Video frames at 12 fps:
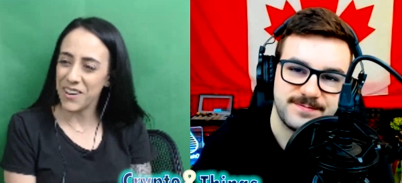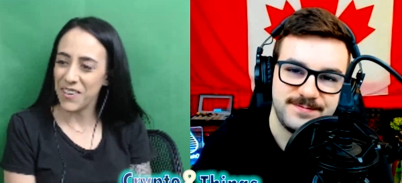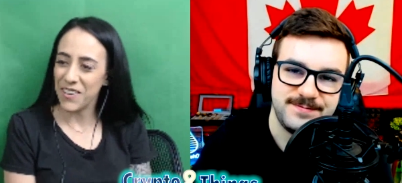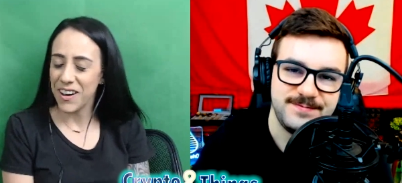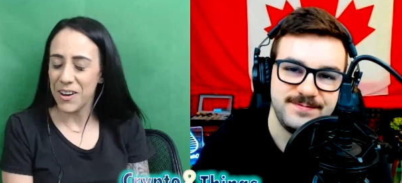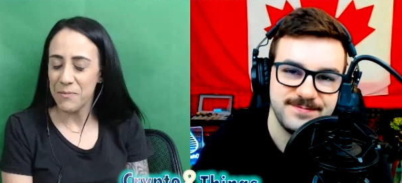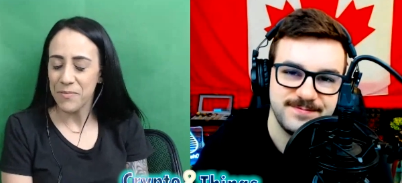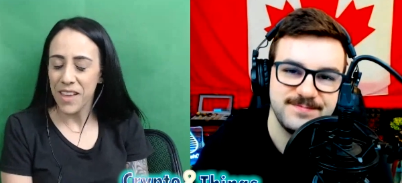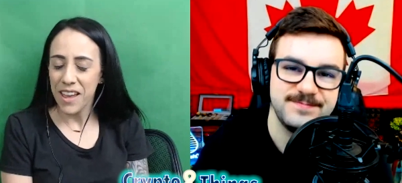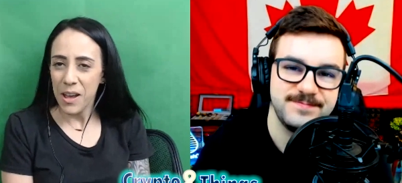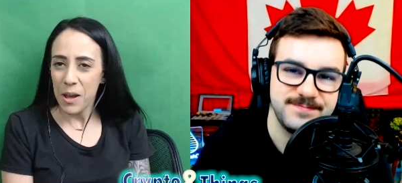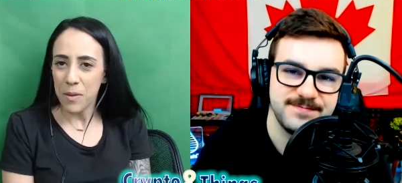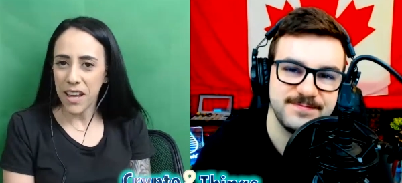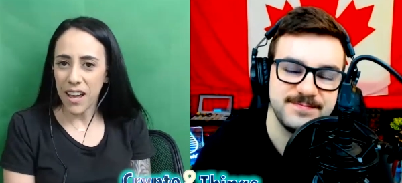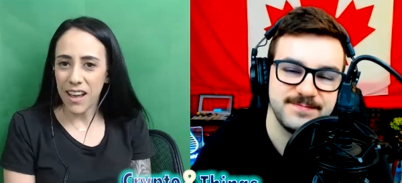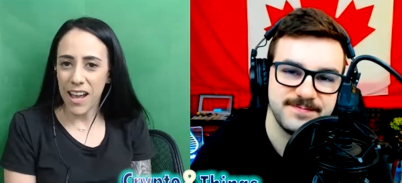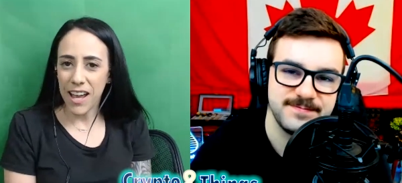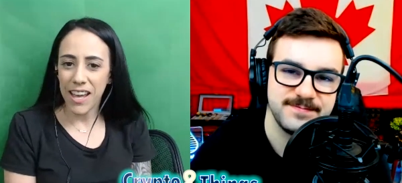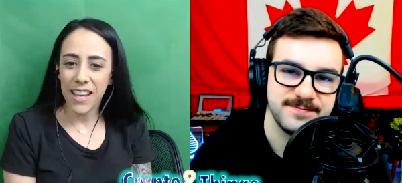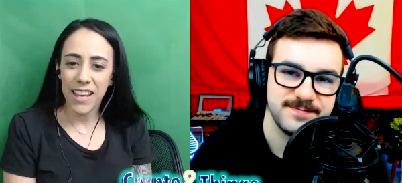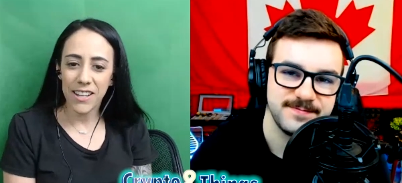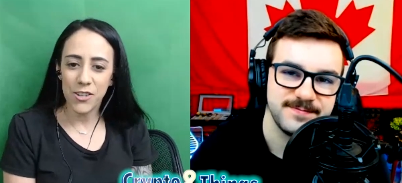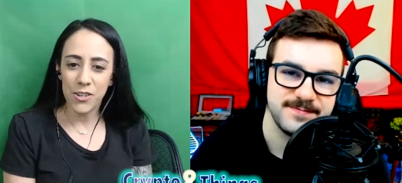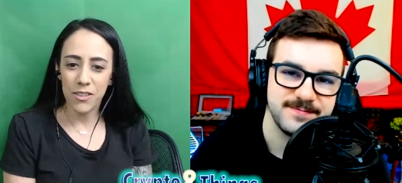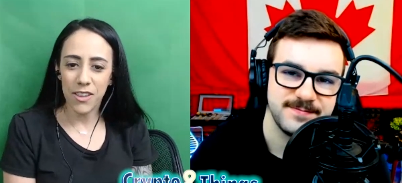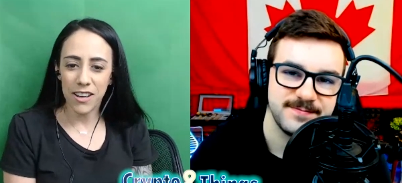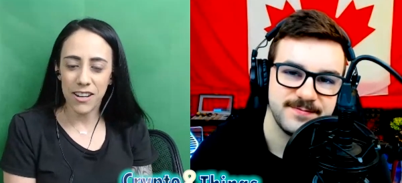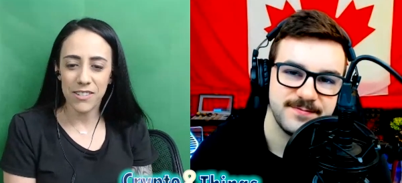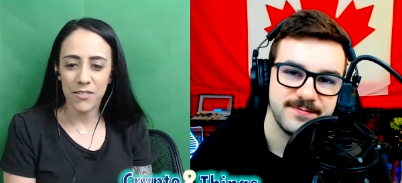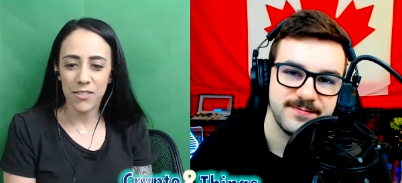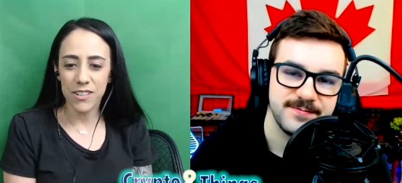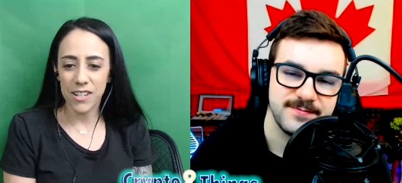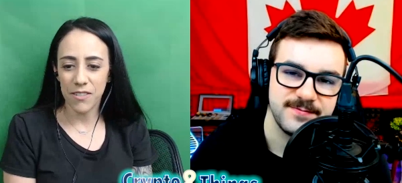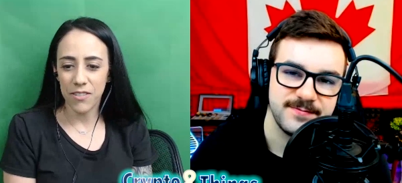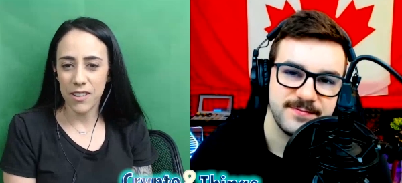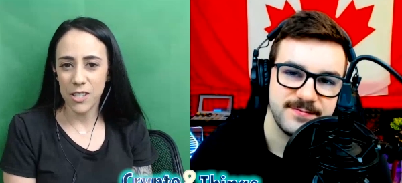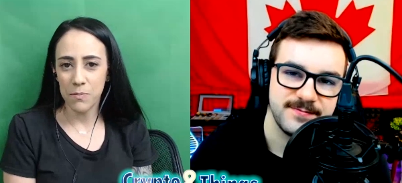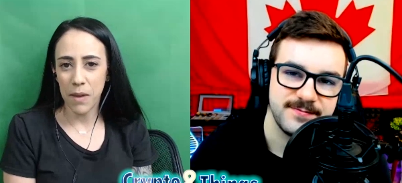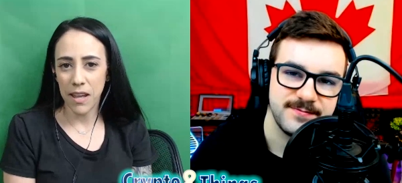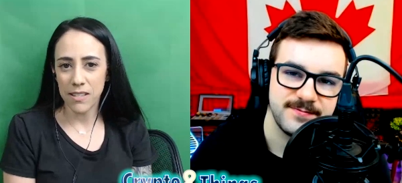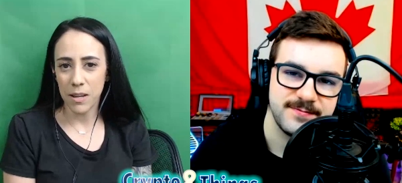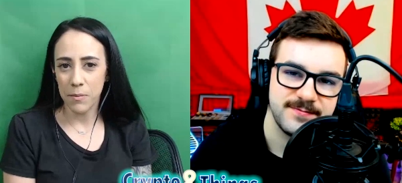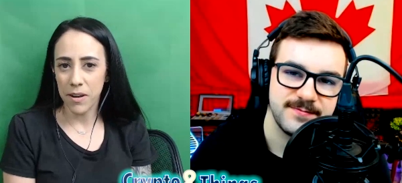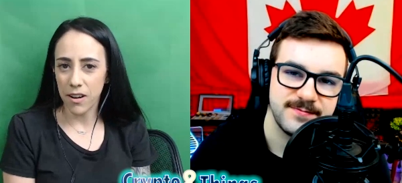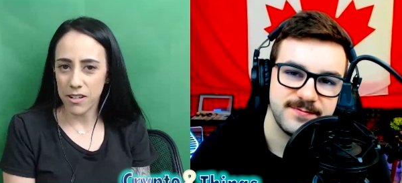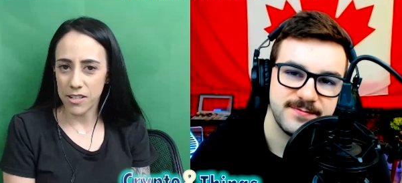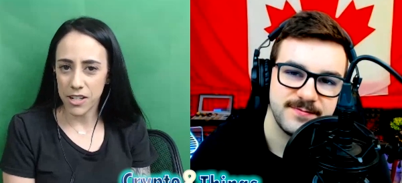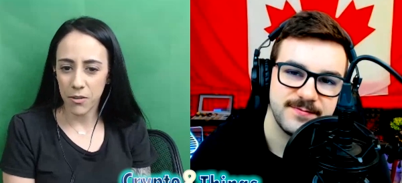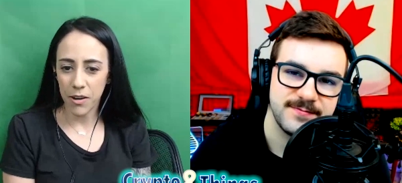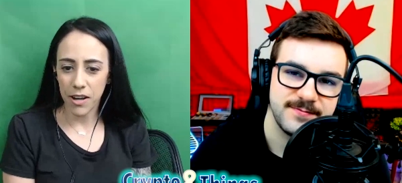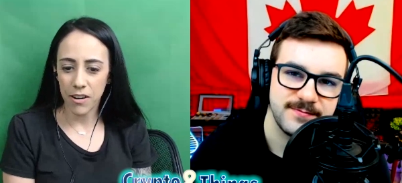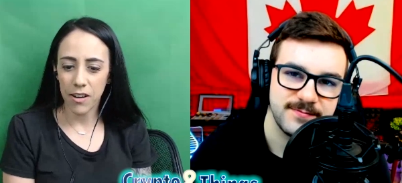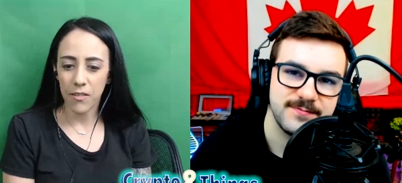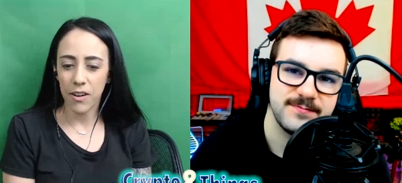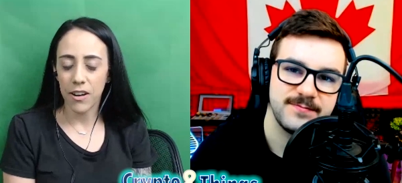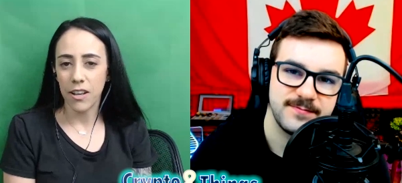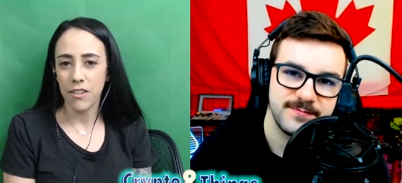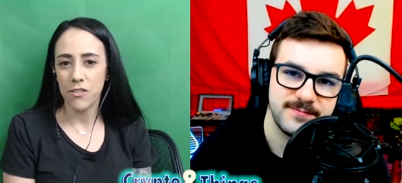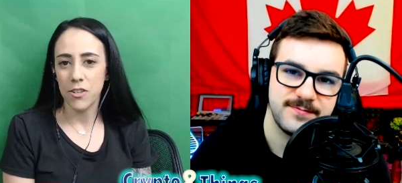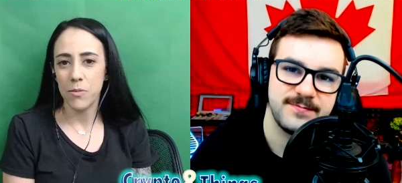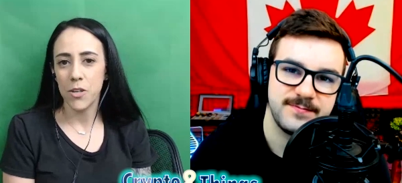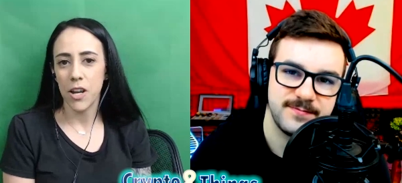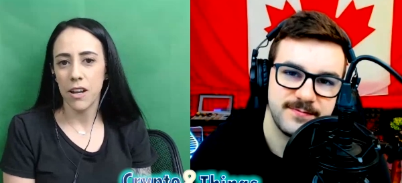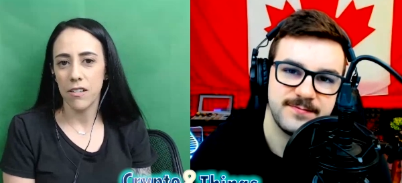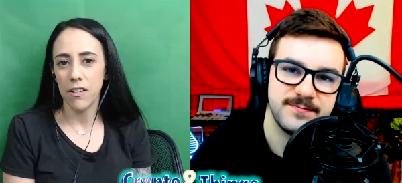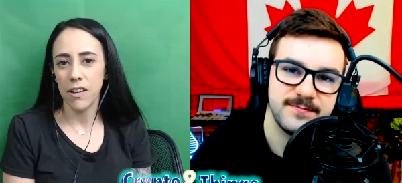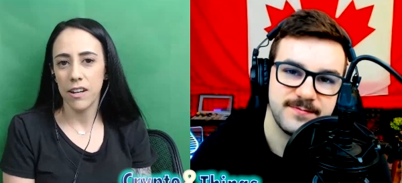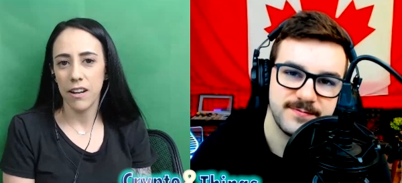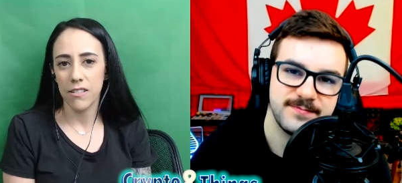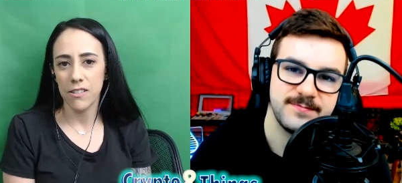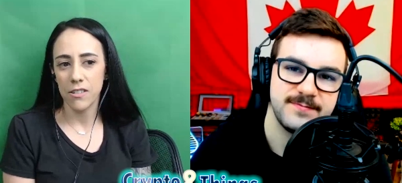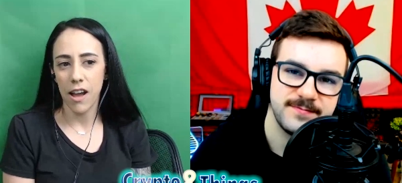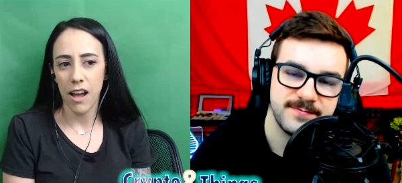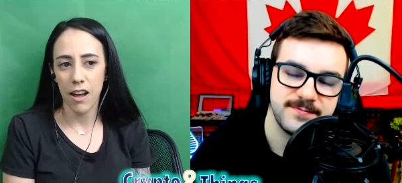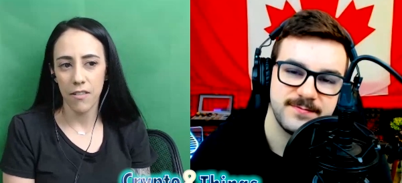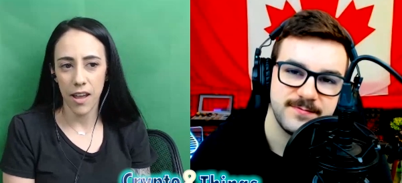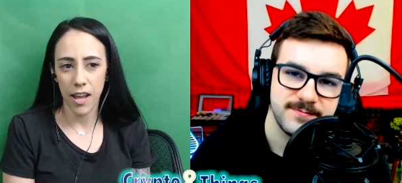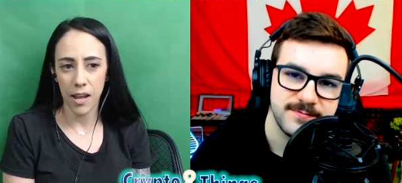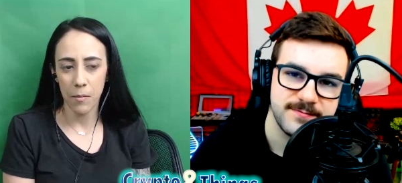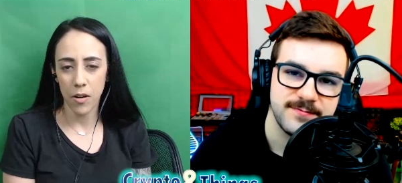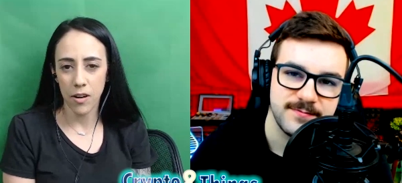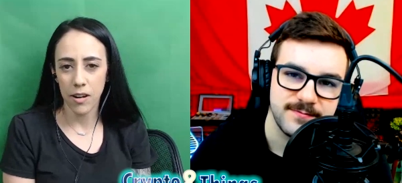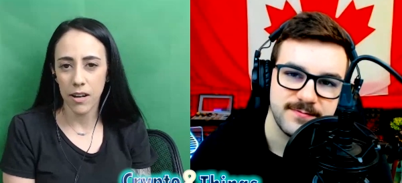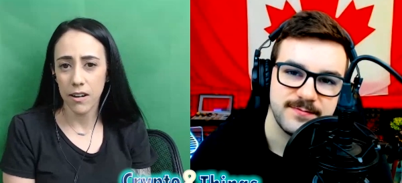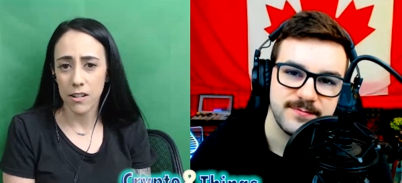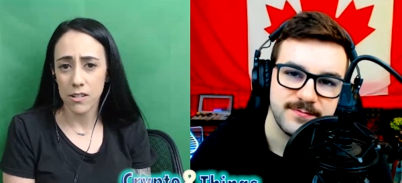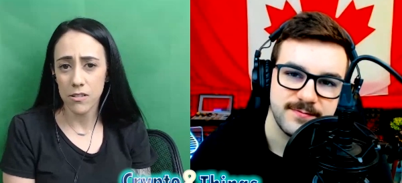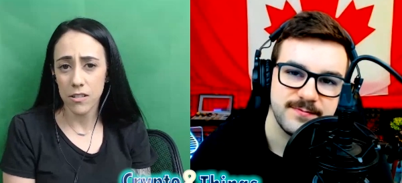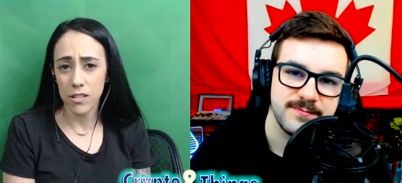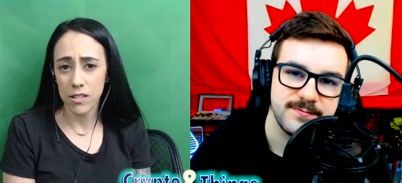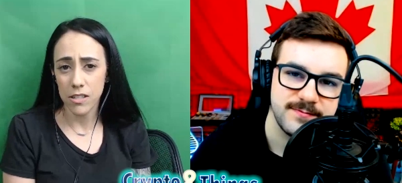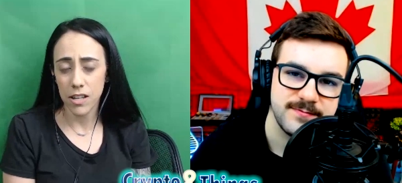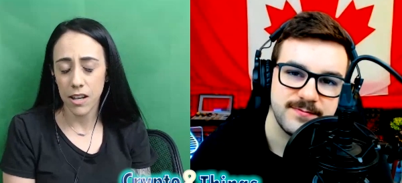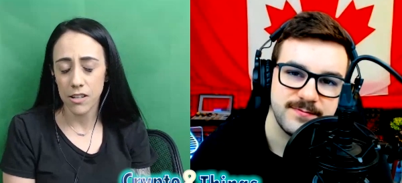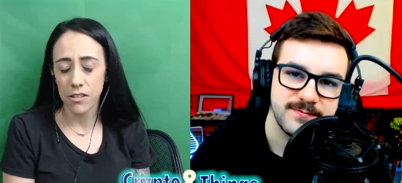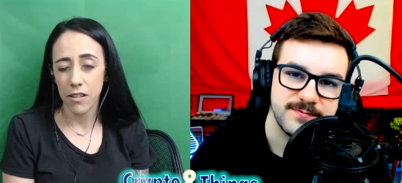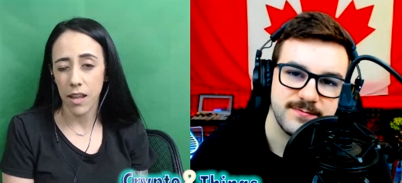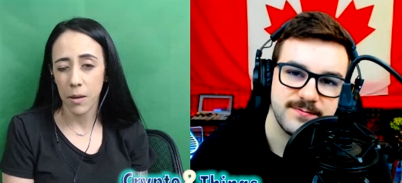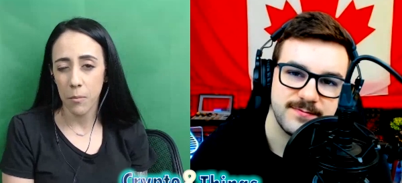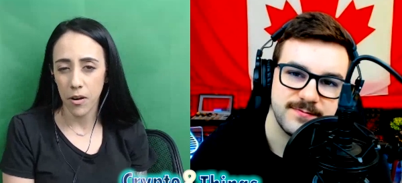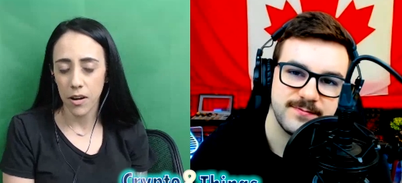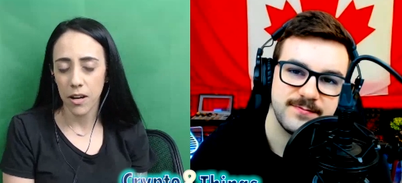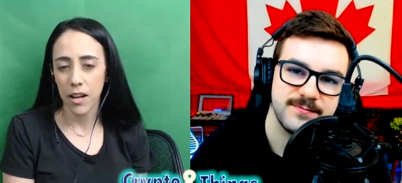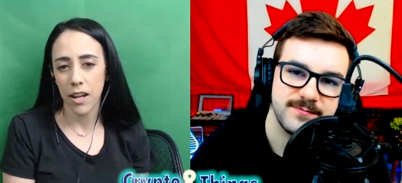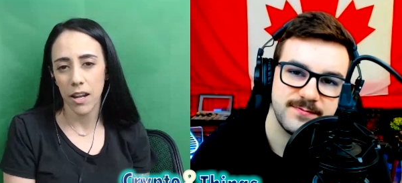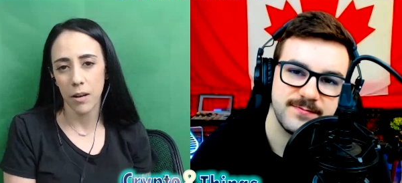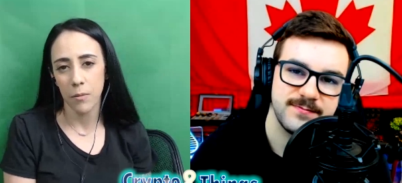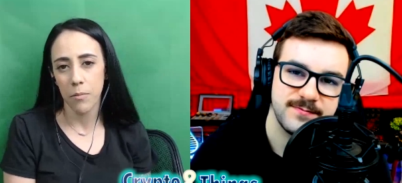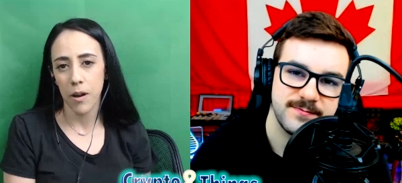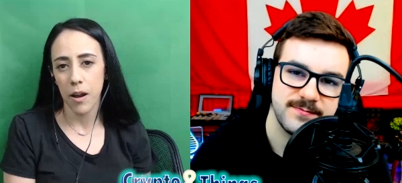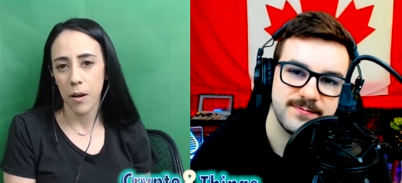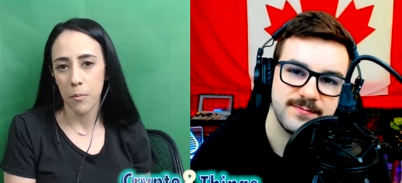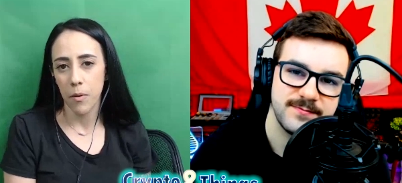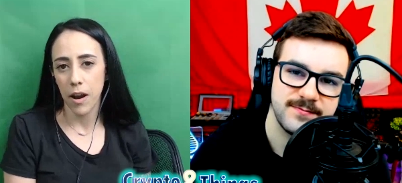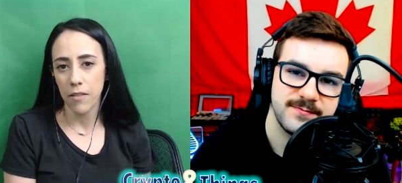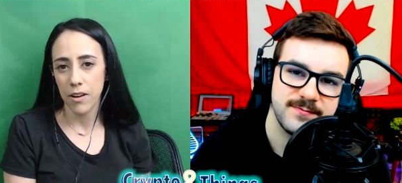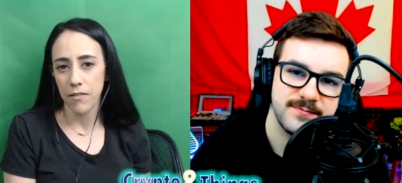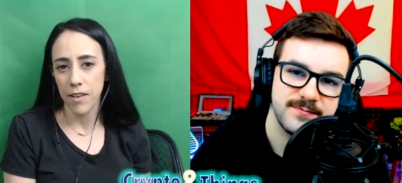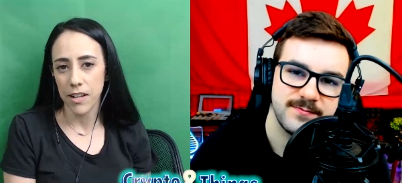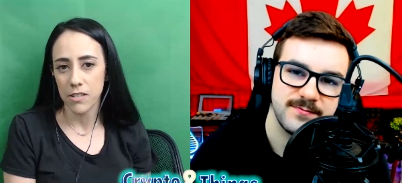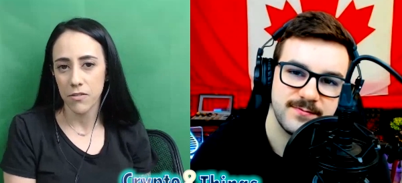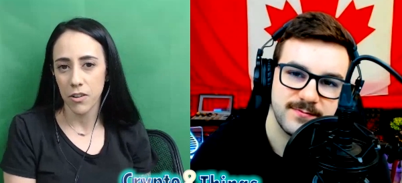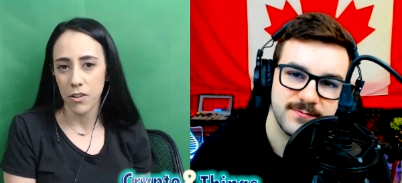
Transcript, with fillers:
Speaker 1: Um, but yeah, I do a lot of different stuff in the space. I'm a content creator. I've got a YouTube channel, and I also have a marketing consultancy. I do like marketing and um, private events for